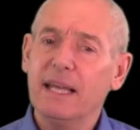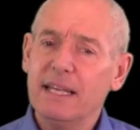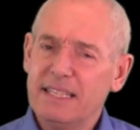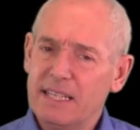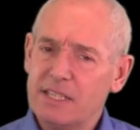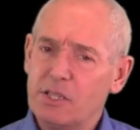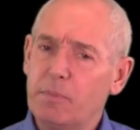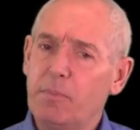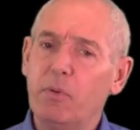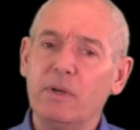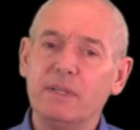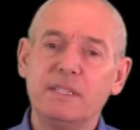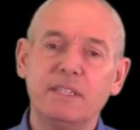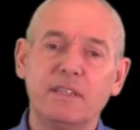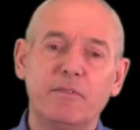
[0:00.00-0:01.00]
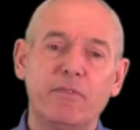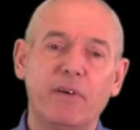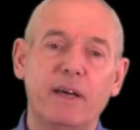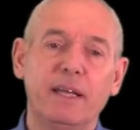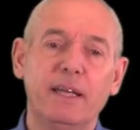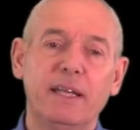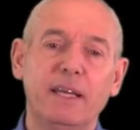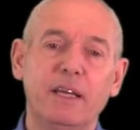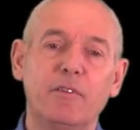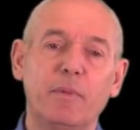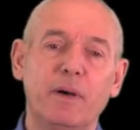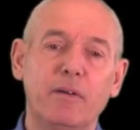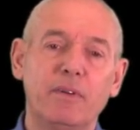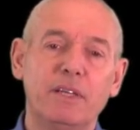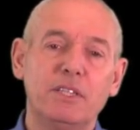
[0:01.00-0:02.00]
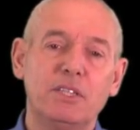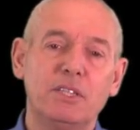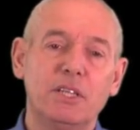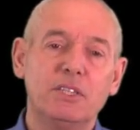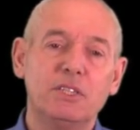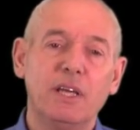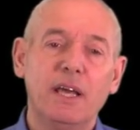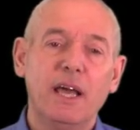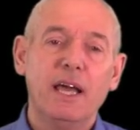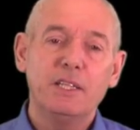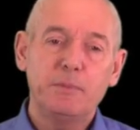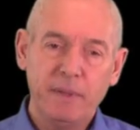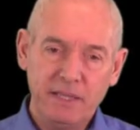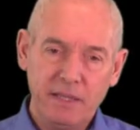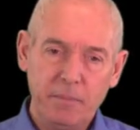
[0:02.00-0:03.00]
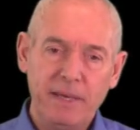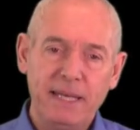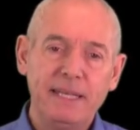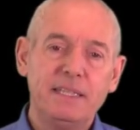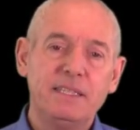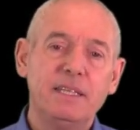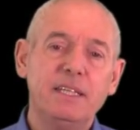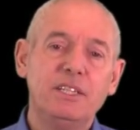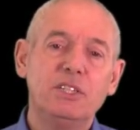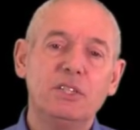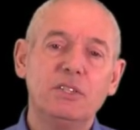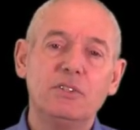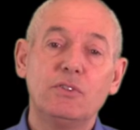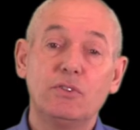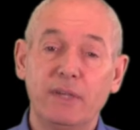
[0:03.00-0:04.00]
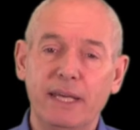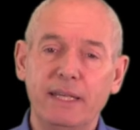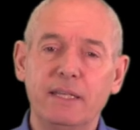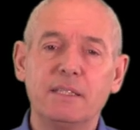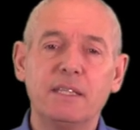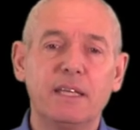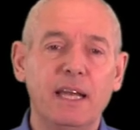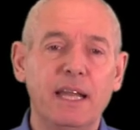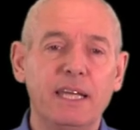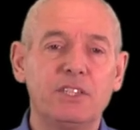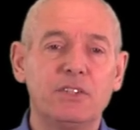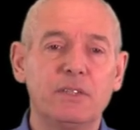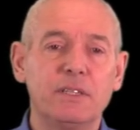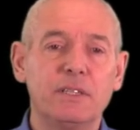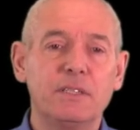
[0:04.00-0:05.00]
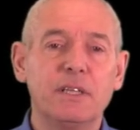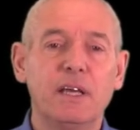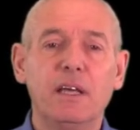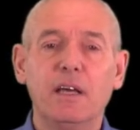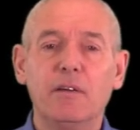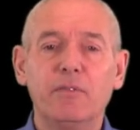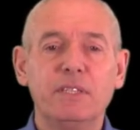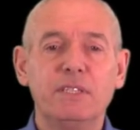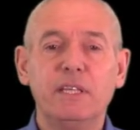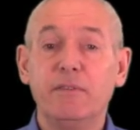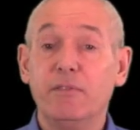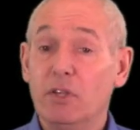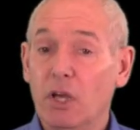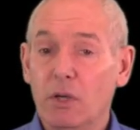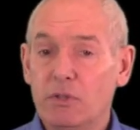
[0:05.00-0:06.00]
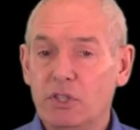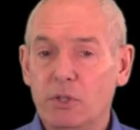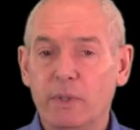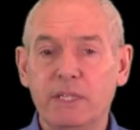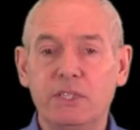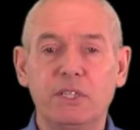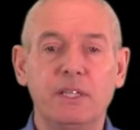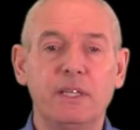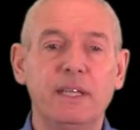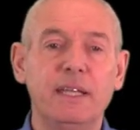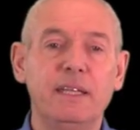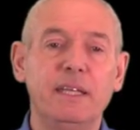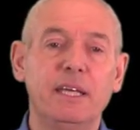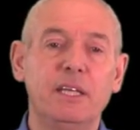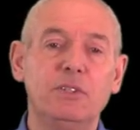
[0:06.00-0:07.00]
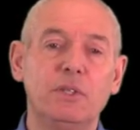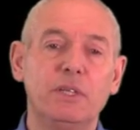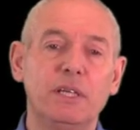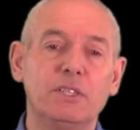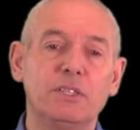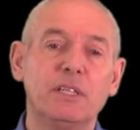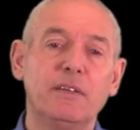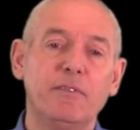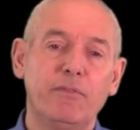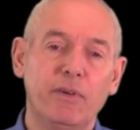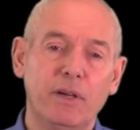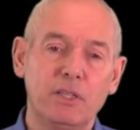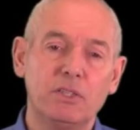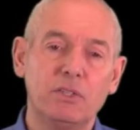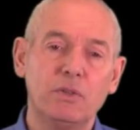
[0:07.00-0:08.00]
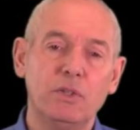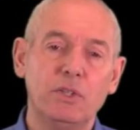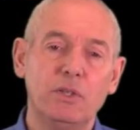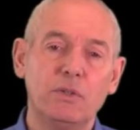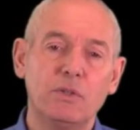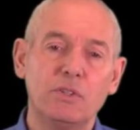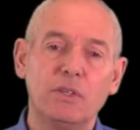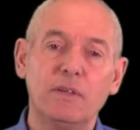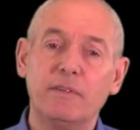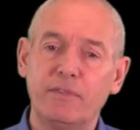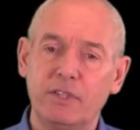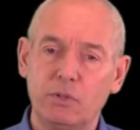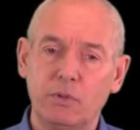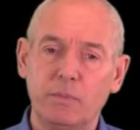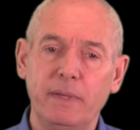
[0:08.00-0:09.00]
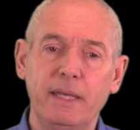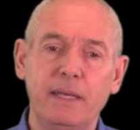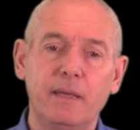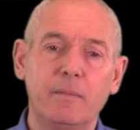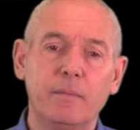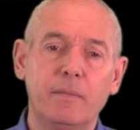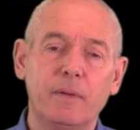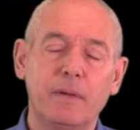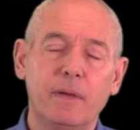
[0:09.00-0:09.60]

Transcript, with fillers: and disappointing finding of my research has been that many teachers, trainers and lecturers have received no tuition in the educationally functional use of the visual medium.